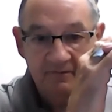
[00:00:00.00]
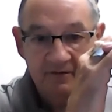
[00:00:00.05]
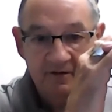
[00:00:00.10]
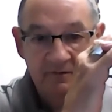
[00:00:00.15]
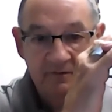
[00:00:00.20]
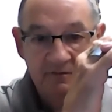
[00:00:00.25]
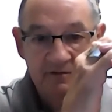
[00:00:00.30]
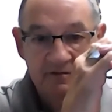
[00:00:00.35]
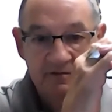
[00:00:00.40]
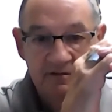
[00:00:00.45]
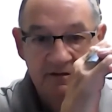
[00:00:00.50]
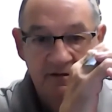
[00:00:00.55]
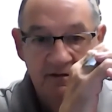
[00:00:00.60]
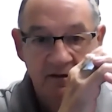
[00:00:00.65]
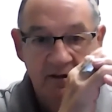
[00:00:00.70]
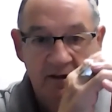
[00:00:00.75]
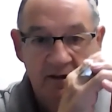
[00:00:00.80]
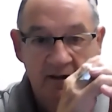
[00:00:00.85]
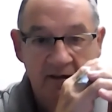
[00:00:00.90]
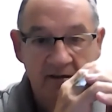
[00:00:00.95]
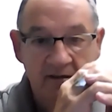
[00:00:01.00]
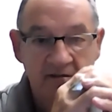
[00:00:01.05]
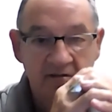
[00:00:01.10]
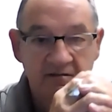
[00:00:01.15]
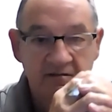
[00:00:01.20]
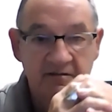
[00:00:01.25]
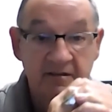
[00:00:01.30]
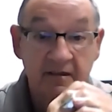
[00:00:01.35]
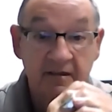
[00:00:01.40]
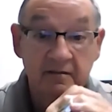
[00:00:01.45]
frequency,
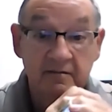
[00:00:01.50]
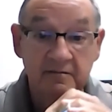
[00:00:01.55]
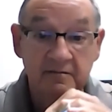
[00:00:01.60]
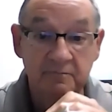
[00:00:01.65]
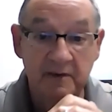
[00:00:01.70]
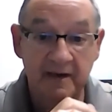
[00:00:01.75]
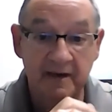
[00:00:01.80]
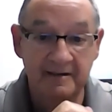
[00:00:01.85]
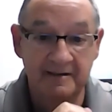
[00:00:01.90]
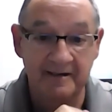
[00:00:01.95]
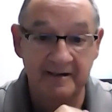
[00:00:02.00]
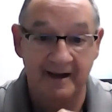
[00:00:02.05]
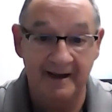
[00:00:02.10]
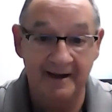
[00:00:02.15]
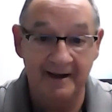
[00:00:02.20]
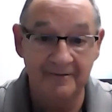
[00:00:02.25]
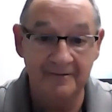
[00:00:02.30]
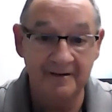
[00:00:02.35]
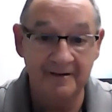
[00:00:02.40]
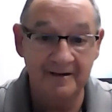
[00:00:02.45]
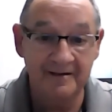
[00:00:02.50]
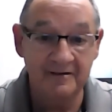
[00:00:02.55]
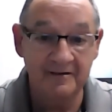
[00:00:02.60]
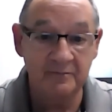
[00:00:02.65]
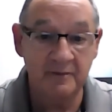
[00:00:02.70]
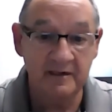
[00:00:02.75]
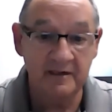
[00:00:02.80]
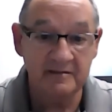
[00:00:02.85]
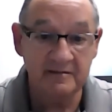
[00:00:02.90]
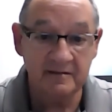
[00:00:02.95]
settles back down into
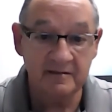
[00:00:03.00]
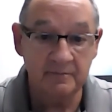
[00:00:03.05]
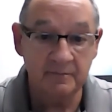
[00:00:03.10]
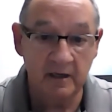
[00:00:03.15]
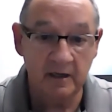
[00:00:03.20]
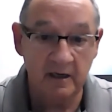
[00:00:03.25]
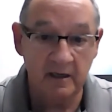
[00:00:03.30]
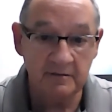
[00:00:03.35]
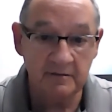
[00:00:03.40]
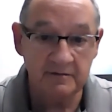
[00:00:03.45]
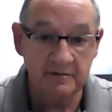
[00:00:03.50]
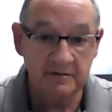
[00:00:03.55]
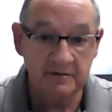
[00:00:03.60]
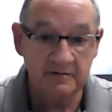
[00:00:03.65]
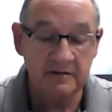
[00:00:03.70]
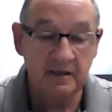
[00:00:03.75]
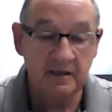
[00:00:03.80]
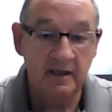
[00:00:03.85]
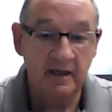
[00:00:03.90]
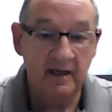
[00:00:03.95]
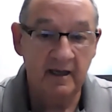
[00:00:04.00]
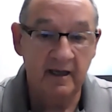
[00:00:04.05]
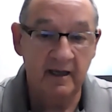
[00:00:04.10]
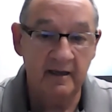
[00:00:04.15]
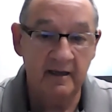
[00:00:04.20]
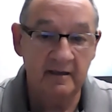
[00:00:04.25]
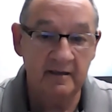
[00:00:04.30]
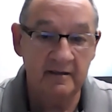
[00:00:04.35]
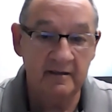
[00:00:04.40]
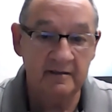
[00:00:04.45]
my subconscious,
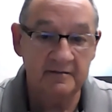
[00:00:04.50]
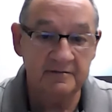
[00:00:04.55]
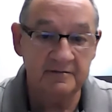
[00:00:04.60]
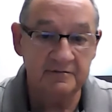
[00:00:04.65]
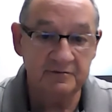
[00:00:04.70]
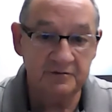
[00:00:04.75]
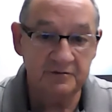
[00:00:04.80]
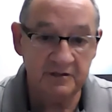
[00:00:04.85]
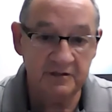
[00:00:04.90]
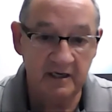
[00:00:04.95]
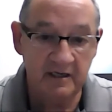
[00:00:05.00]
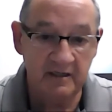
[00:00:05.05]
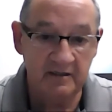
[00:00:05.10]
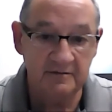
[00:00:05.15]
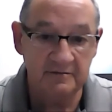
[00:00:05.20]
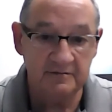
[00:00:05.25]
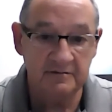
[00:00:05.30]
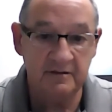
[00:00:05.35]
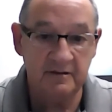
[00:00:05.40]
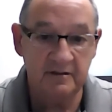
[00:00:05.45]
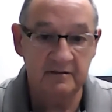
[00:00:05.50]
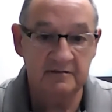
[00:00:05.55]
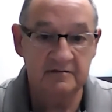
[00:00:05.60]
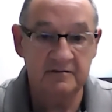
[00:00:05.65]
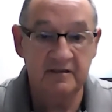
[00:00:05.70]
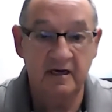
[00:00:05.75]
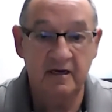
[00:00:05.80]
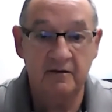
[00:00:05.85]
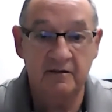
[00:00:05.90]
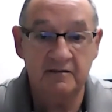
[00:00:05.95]
and it has changed. It is
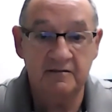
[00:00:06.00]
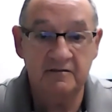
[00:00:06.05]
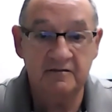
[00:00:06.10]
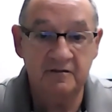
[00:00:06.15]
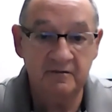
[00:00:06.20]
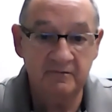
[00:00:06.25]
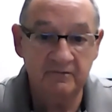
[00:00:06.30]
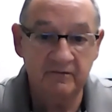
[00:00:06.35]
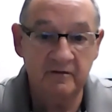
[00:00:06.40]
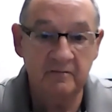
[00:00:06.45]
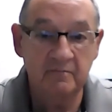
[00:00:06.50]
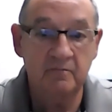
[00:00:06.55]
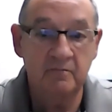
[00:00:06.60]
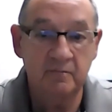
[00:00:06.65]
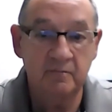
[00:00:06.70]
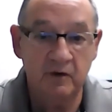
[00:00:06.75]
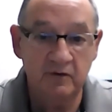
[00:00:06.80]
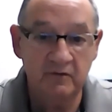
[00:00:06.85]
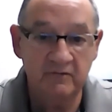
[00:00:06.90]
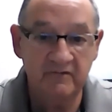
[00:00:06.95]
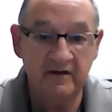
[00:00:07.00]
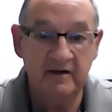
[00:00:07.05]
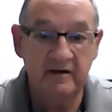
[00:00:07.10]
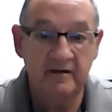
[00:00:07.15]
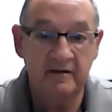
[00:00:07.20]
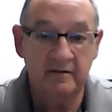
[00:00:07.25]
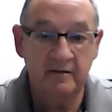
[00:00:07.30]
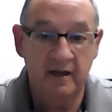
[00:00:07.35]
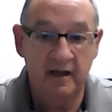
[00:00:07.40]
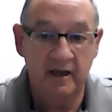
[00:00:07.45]
now a different
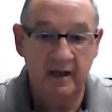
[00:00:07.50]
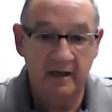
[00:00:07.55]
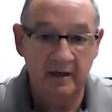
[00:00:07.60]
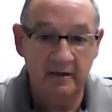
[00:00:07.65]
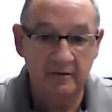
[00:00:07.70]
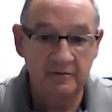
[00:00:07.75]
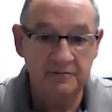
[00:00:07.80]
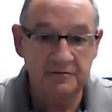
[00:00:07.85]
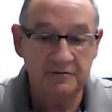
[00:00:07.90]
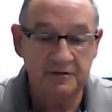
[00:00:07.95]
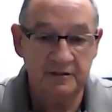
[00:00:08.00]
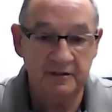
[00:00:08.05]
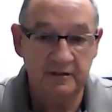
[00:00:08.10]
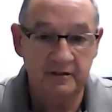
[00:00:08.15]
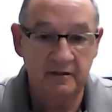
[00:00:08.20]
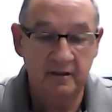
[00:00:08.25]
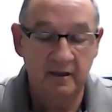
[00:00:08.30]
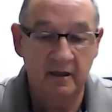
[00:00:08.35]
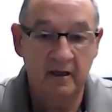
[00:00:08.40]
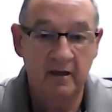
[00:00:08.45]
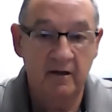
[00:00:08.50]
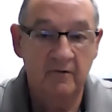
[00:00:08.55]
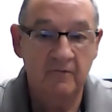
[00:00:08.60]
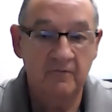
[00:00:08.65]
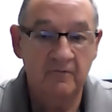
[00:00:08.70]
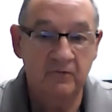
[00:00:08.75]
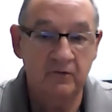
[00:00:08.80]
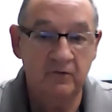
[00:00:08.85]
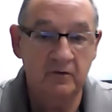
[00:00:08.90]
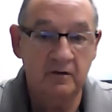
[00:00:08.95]
motivating energy
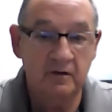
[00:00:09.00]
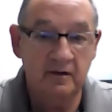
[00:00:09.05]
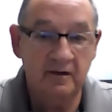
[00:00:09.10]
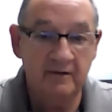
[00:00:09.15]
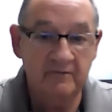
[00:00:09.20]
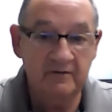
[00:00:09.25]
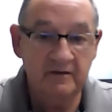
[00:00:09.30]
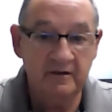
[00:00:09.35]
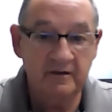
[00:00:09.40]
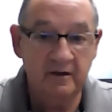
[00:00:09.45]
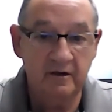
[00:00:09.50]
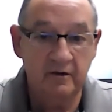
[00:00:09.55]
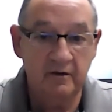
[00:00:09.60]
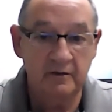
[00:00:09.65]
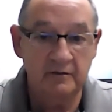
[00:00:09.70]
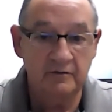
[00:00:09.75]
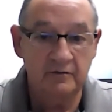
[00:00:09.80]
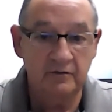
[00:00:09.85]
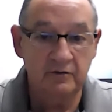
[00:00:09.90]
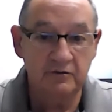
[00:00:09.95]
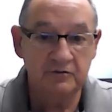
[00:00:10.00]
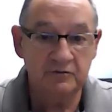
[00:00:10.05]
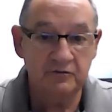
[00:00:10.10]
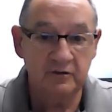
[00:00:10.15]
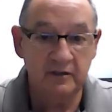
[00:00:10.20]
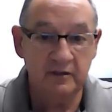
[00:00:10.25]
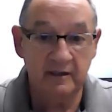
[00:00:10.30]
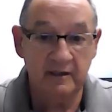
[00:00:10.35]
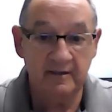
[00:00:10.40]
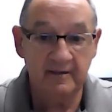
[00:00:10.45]
for loving, caring,
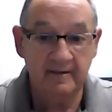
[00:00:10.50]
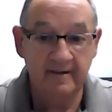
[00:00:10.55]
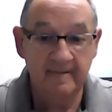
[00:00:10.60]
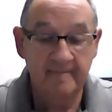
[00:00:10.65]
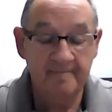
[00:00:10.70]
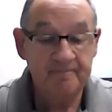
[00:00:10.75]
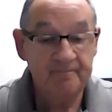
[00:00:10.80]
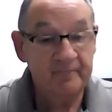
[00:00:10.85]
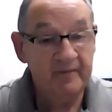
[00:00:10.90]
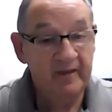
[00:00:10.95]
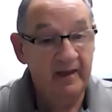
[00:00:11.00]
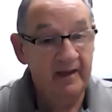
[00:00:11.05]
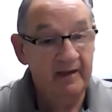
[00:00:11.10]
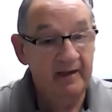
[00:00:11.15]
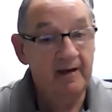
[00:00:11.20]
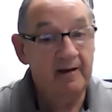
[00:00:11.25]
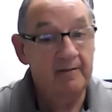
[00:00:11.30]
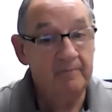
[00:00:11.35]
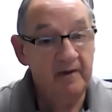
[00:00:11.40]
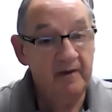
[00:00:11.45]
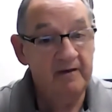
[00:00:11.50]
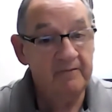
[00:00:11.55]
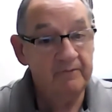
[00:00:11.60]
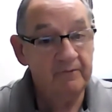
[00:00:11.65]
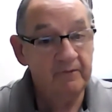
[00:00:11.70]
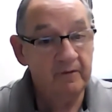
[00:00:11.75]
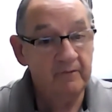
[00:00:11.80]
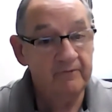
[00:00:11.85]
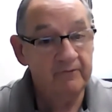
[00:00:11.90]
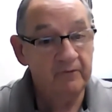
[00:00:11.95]
nurturing. And I may,
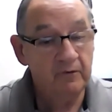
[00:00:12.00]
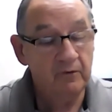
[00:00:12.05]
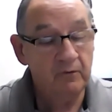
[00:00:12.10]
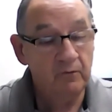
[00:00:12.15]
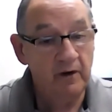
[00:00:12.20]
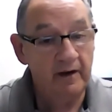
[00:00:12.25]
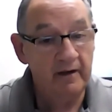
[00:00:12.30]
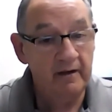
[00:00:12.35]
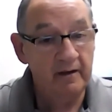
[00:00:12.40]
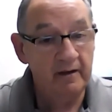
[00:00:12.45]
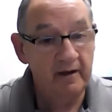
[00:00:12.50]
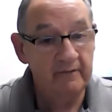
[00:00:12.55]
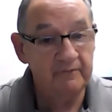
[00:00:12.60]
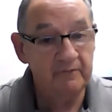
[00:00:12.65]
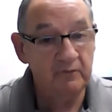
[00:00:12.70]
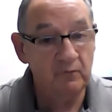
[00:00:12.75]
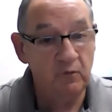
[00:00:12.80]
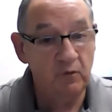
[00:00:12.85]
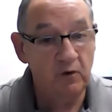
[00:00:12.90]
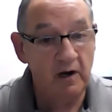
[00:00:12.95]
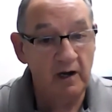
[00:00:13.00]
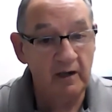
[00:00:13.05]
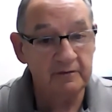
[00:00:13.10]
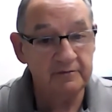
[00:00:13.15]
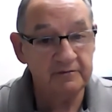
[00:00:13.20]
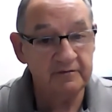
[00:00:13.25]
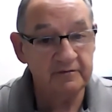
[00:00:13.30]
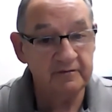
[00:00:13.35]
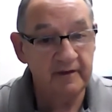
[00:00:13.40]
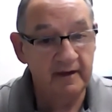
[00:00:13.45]
for a while, have to
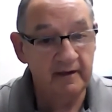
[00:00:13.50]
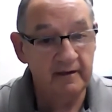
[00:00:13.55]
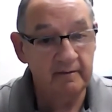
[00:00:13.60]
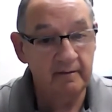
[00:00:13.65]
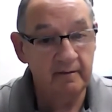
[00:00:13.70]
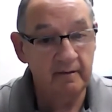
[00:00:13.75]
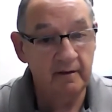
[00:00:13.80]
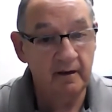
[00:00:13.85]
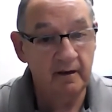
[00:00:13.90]
watch that